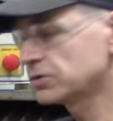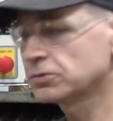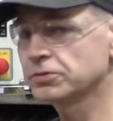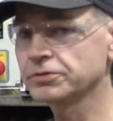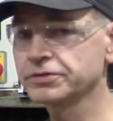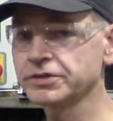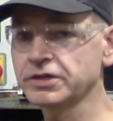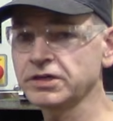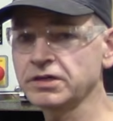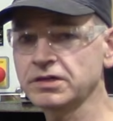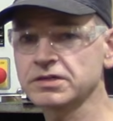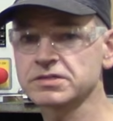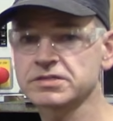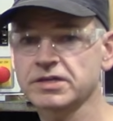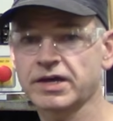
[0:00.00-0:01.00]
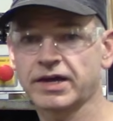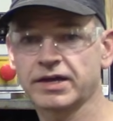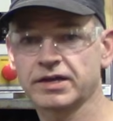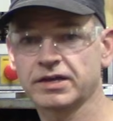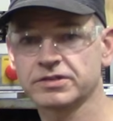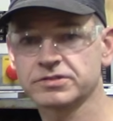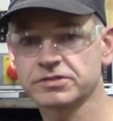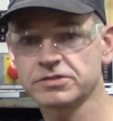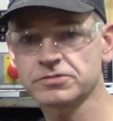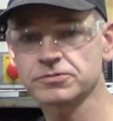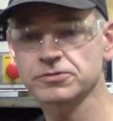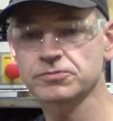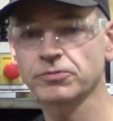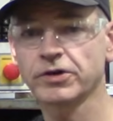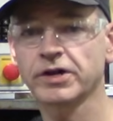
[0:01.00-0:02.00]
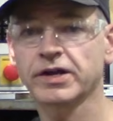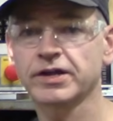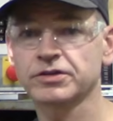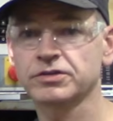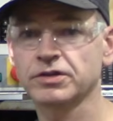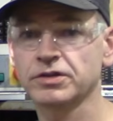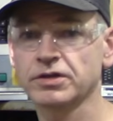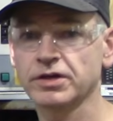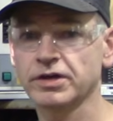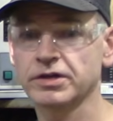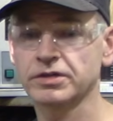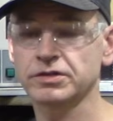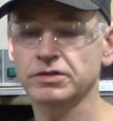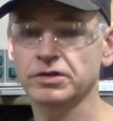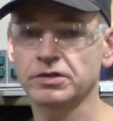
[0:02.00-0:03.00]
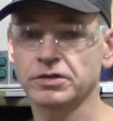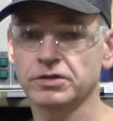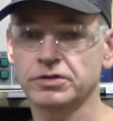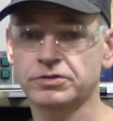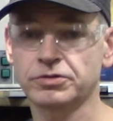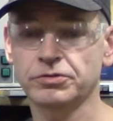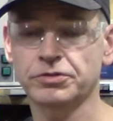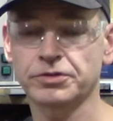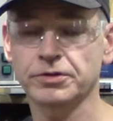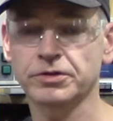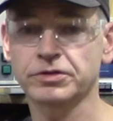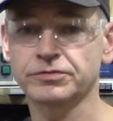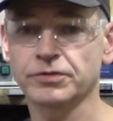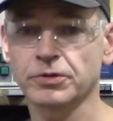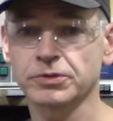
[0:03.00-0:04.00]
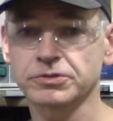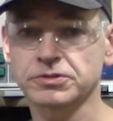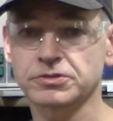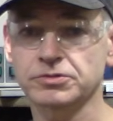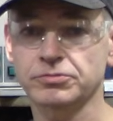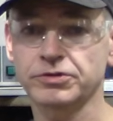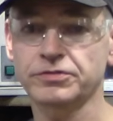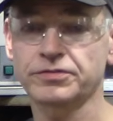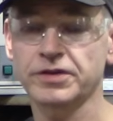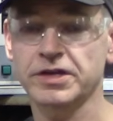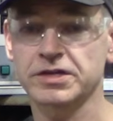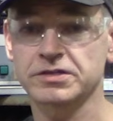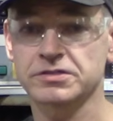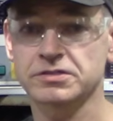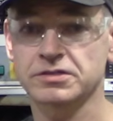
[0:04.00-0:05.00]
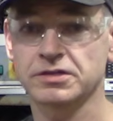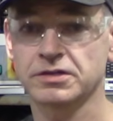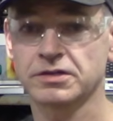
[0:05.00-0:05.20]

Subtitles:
cool thing is this was running on 230 volts, 3-phase.